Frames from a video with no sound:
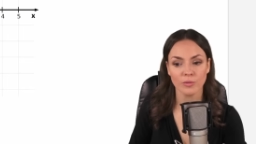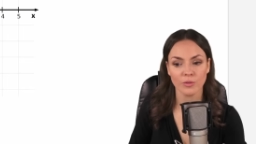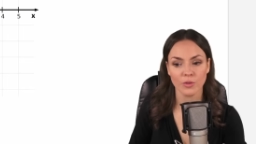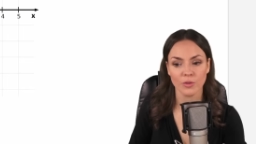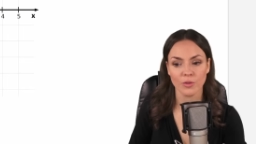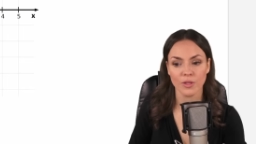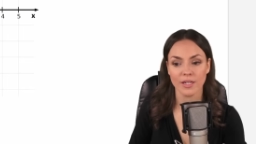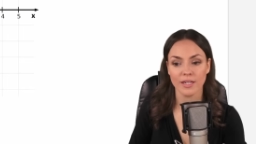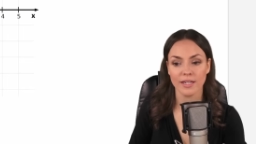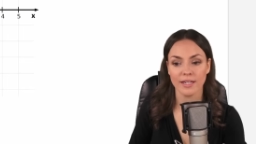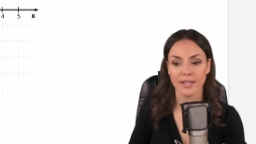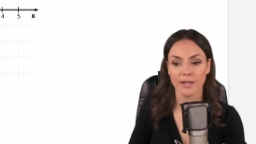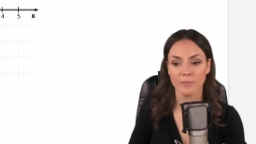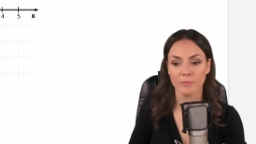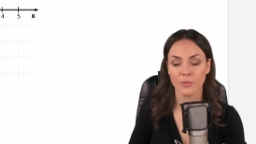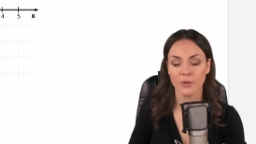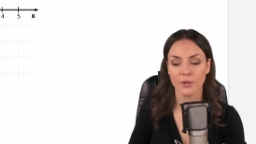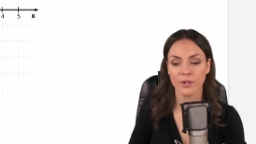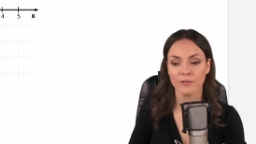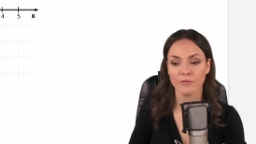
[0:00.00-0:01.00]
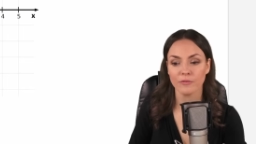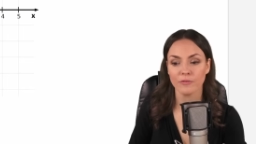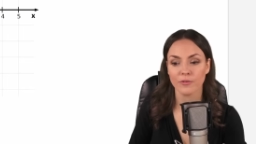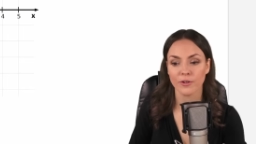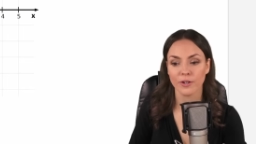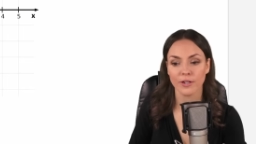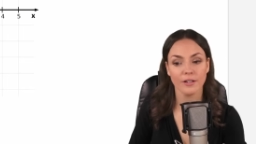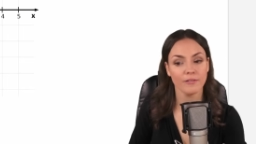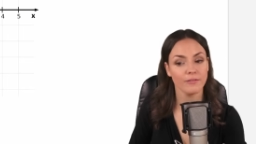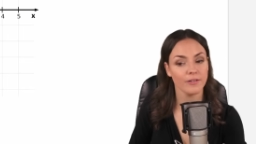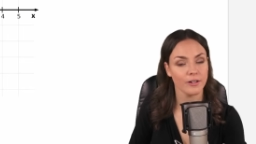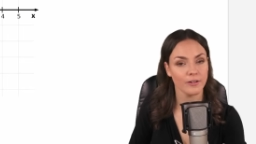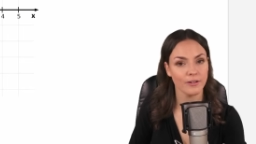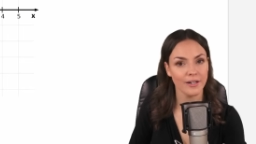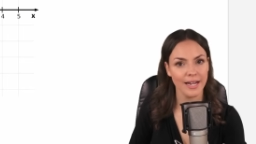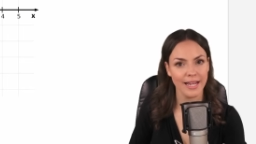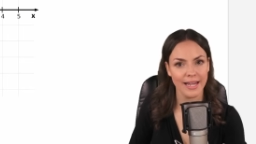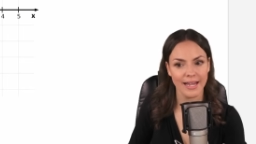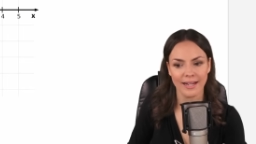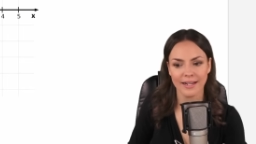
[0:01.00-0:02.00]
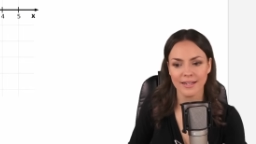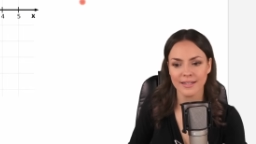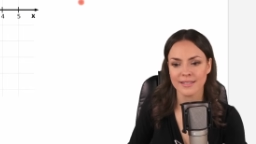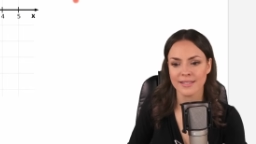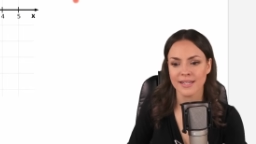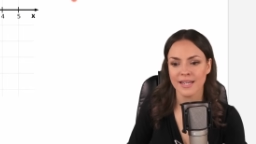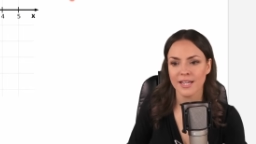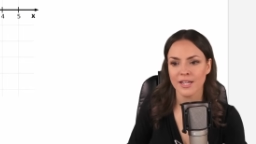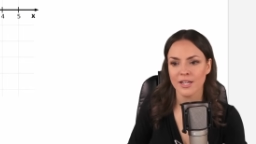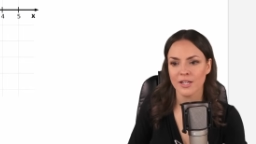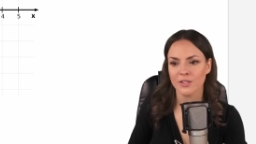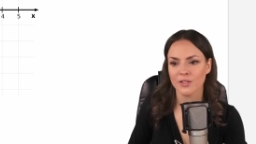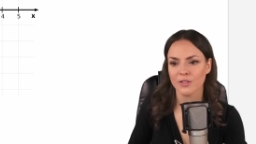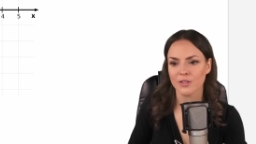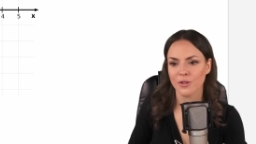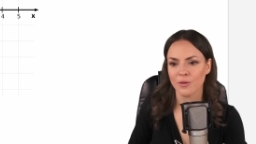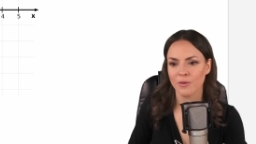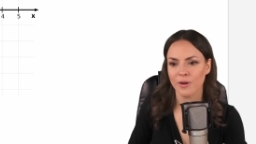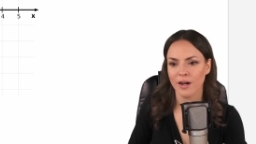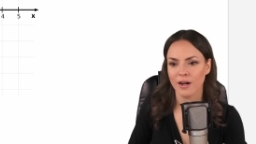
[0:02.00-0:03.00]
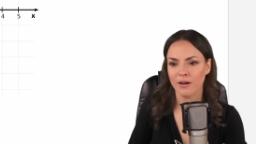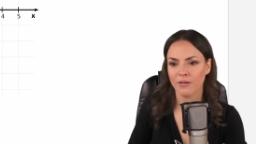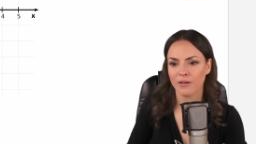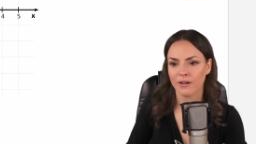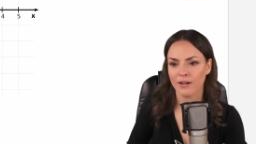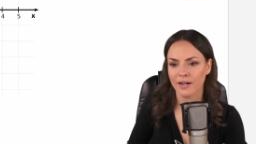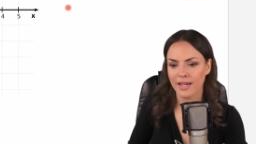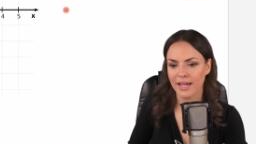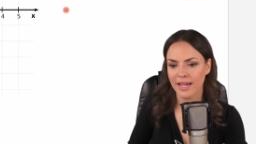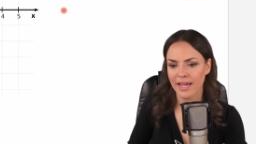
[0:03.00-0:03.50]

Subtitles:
so the number in front of our x. So our